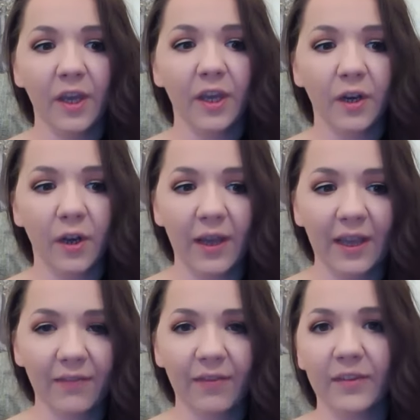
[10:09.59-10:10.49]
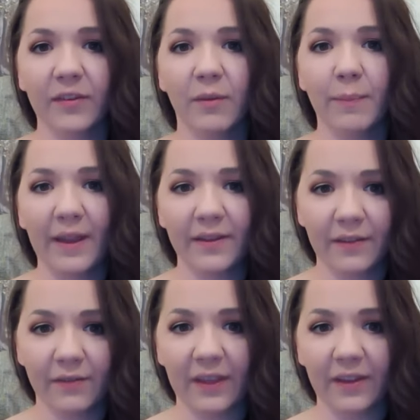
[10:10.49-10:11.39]
if that's a
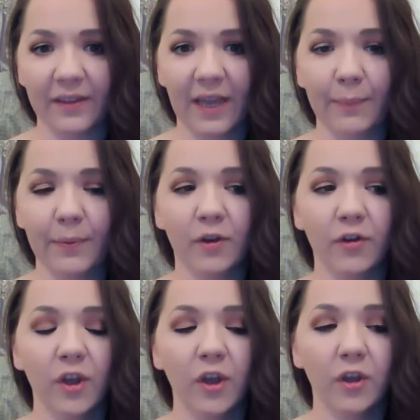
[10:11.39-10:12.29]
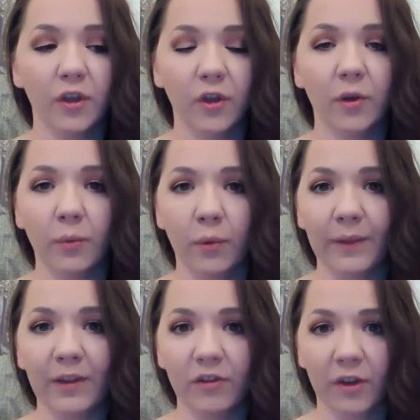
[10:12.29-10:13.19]
repetitive thing that's happened, you will
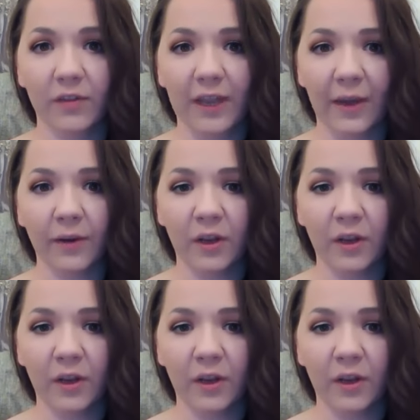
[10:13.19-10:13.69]
be shut down.